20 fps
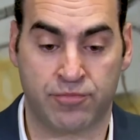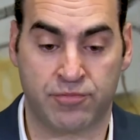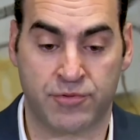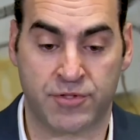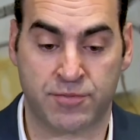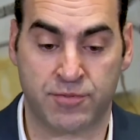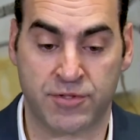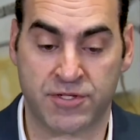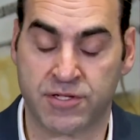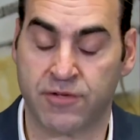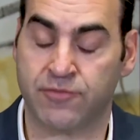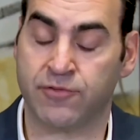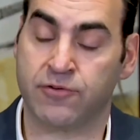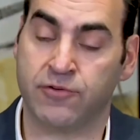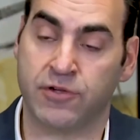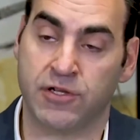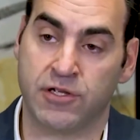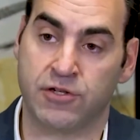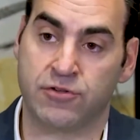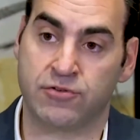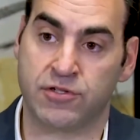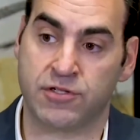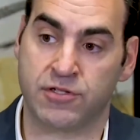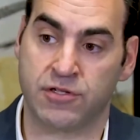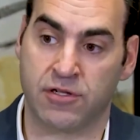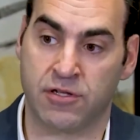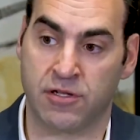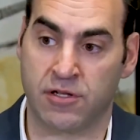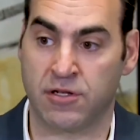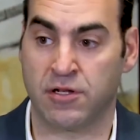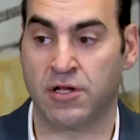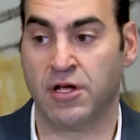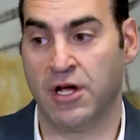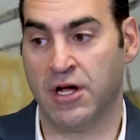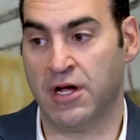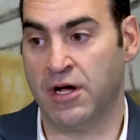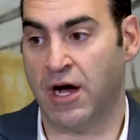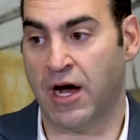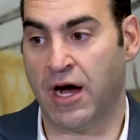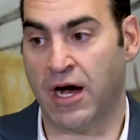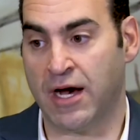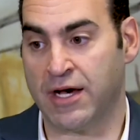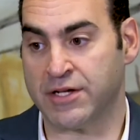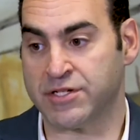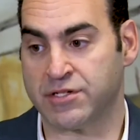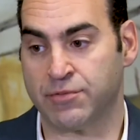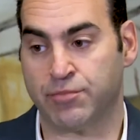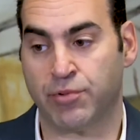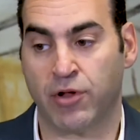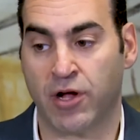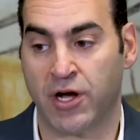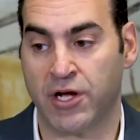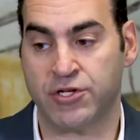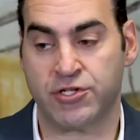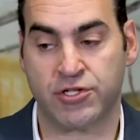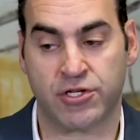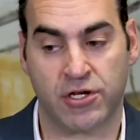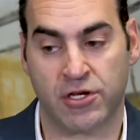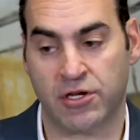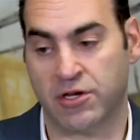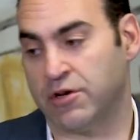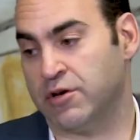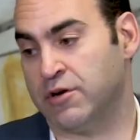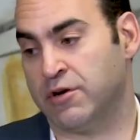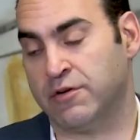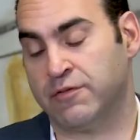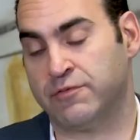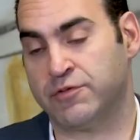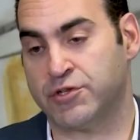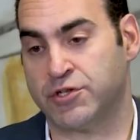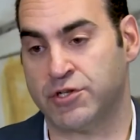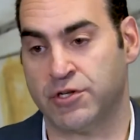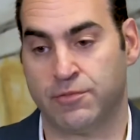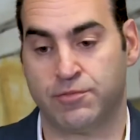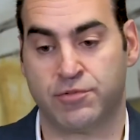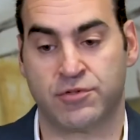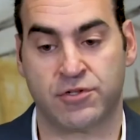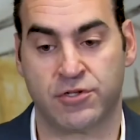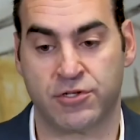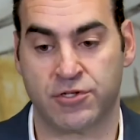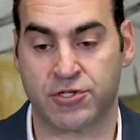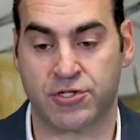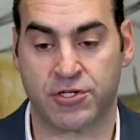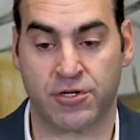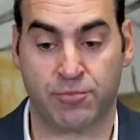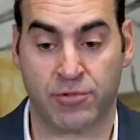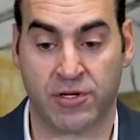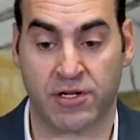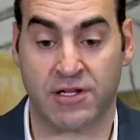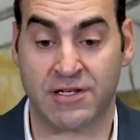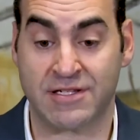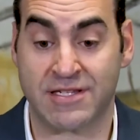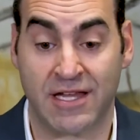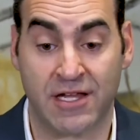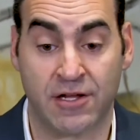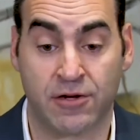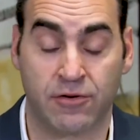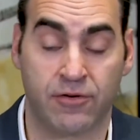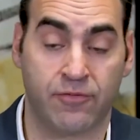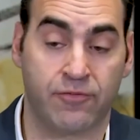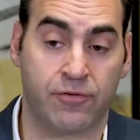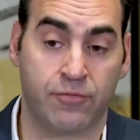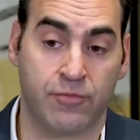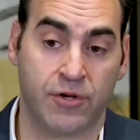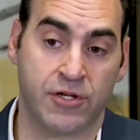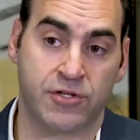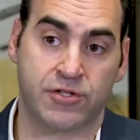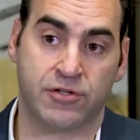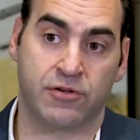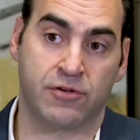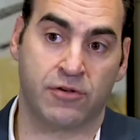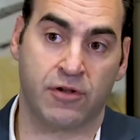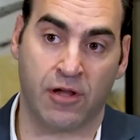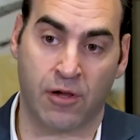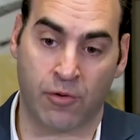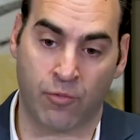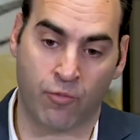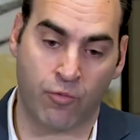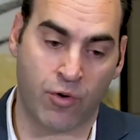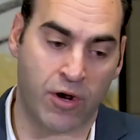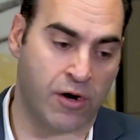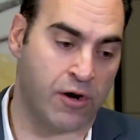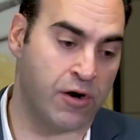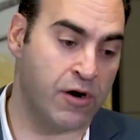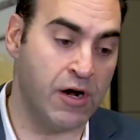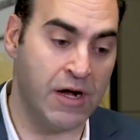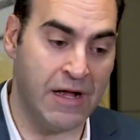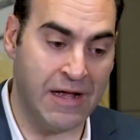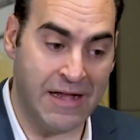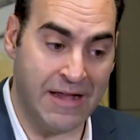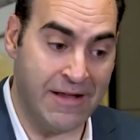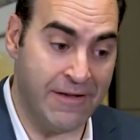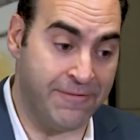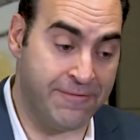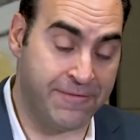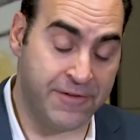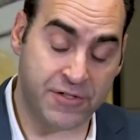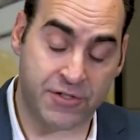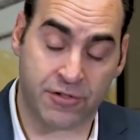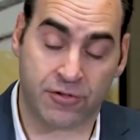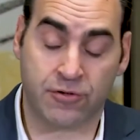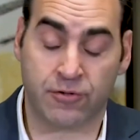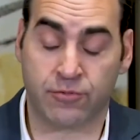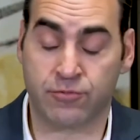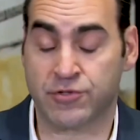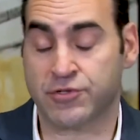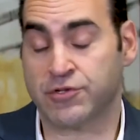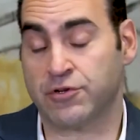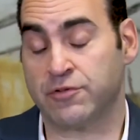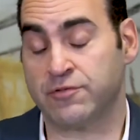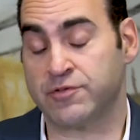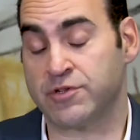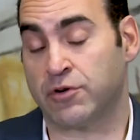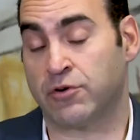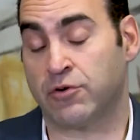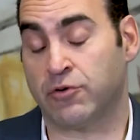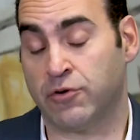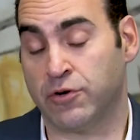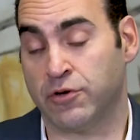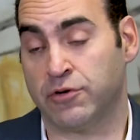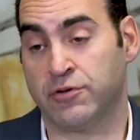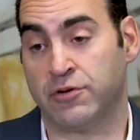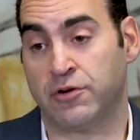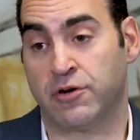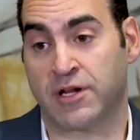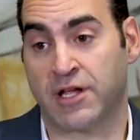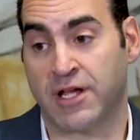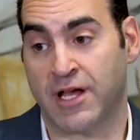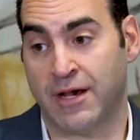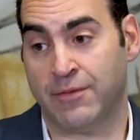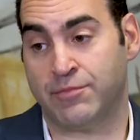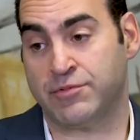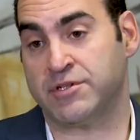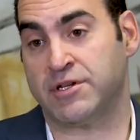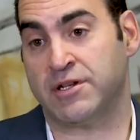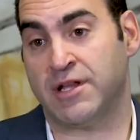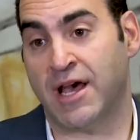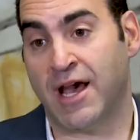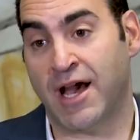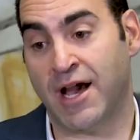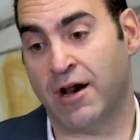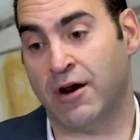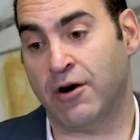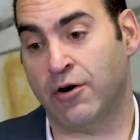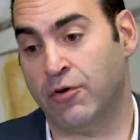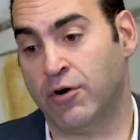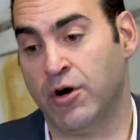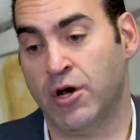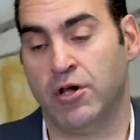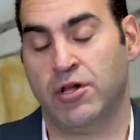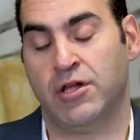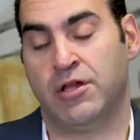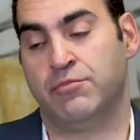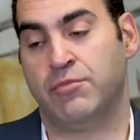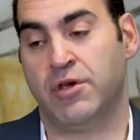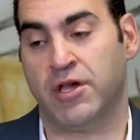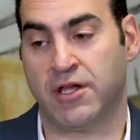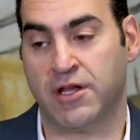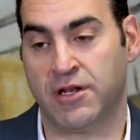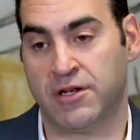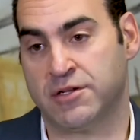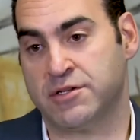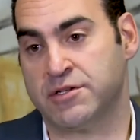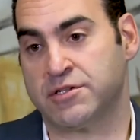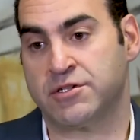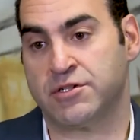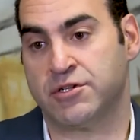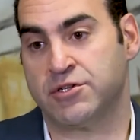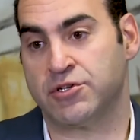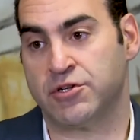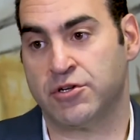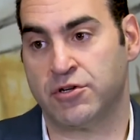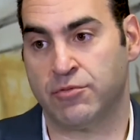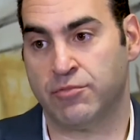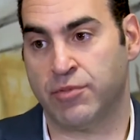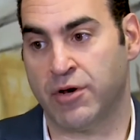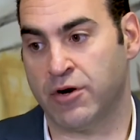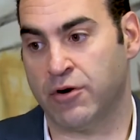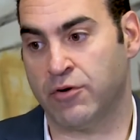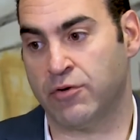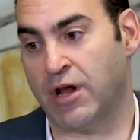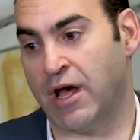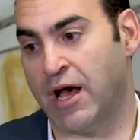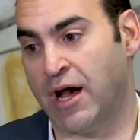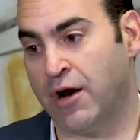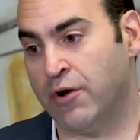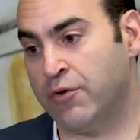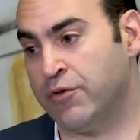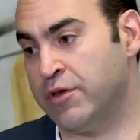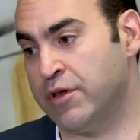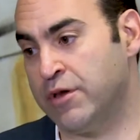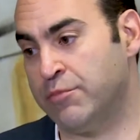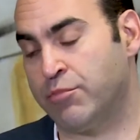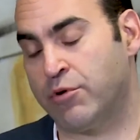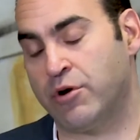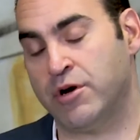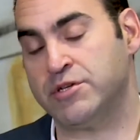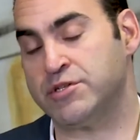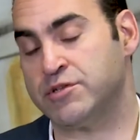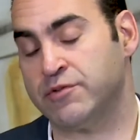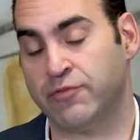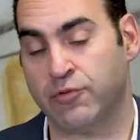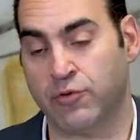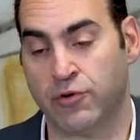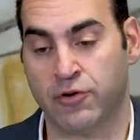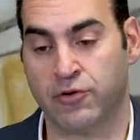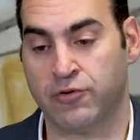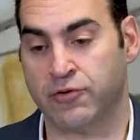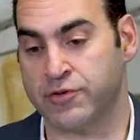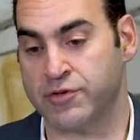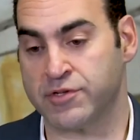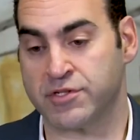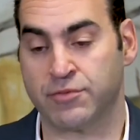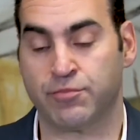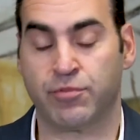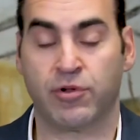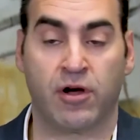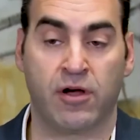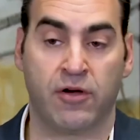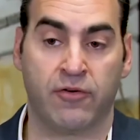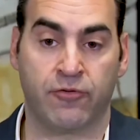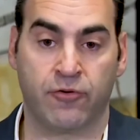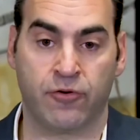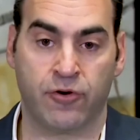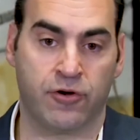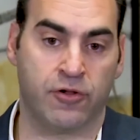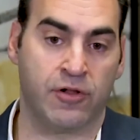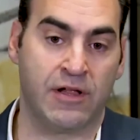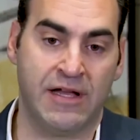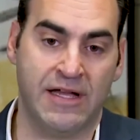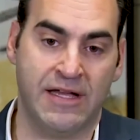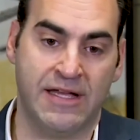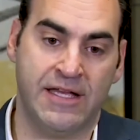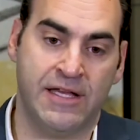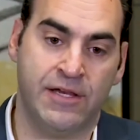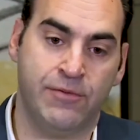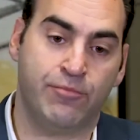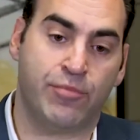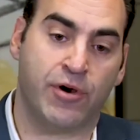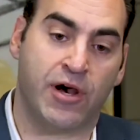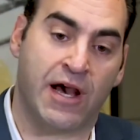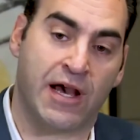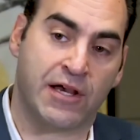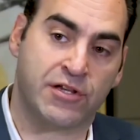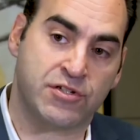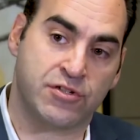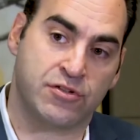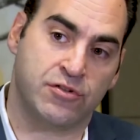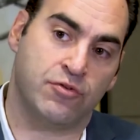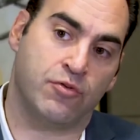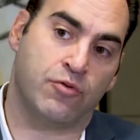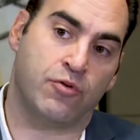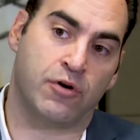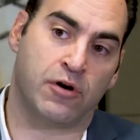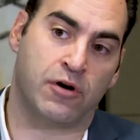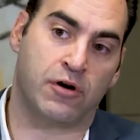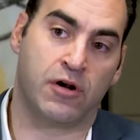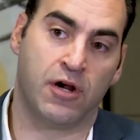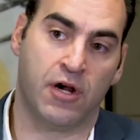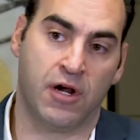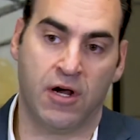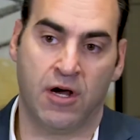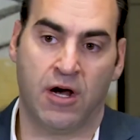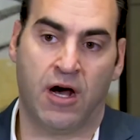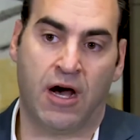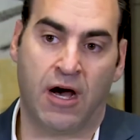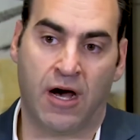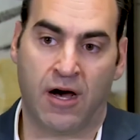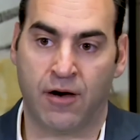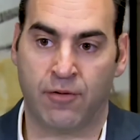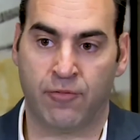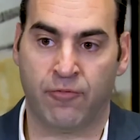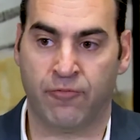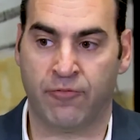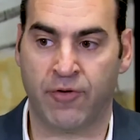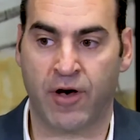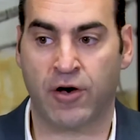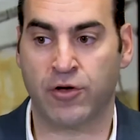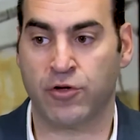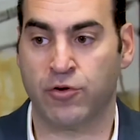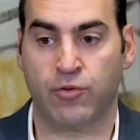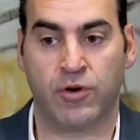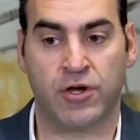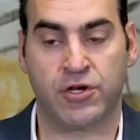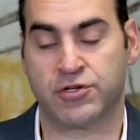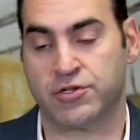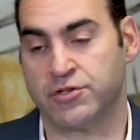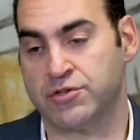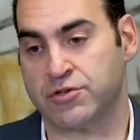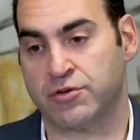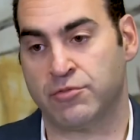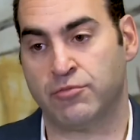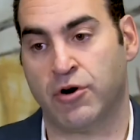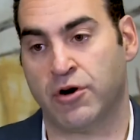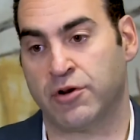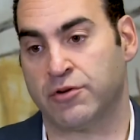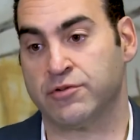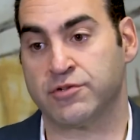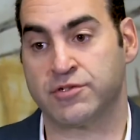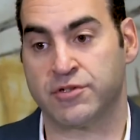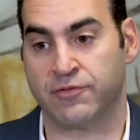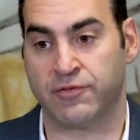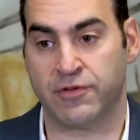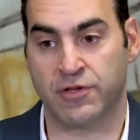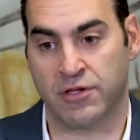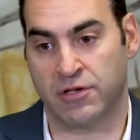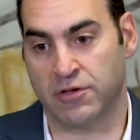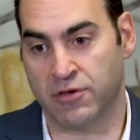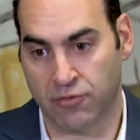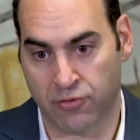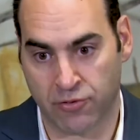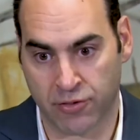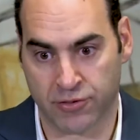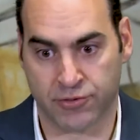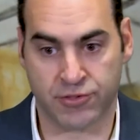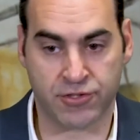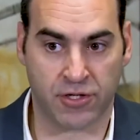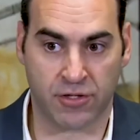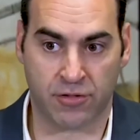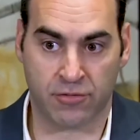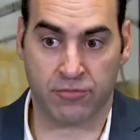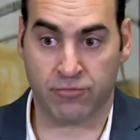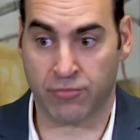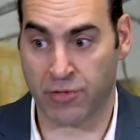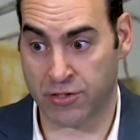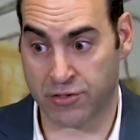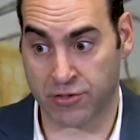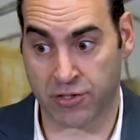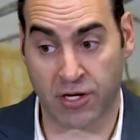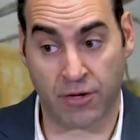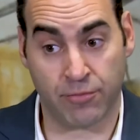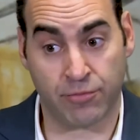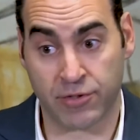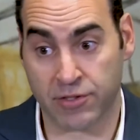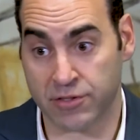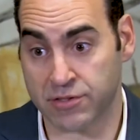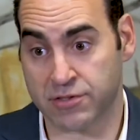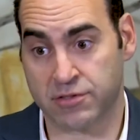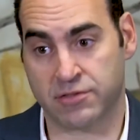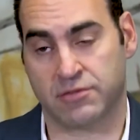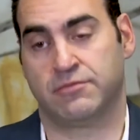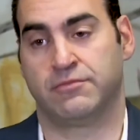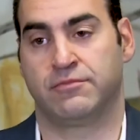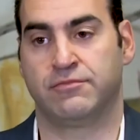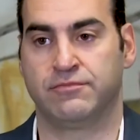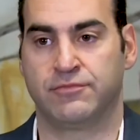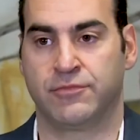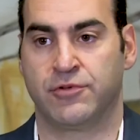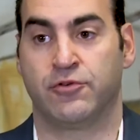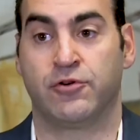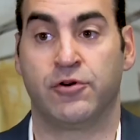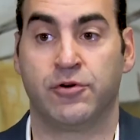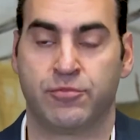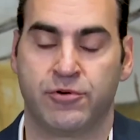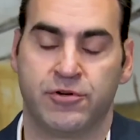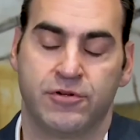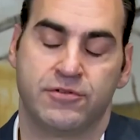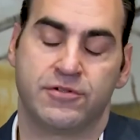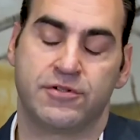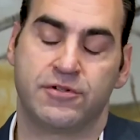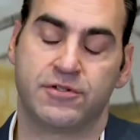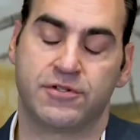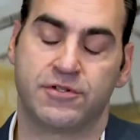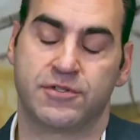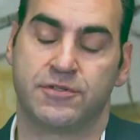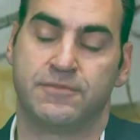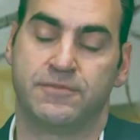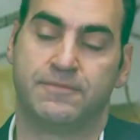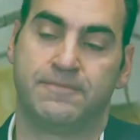specifically interested in uh, supply chain of ships and shipping and tanker information and where physical reserves or oil are kept and how, in making a decision about how the price of oil or the supply of oil impacts your uh, valuations or models of the oil chain major companies, the oil producers.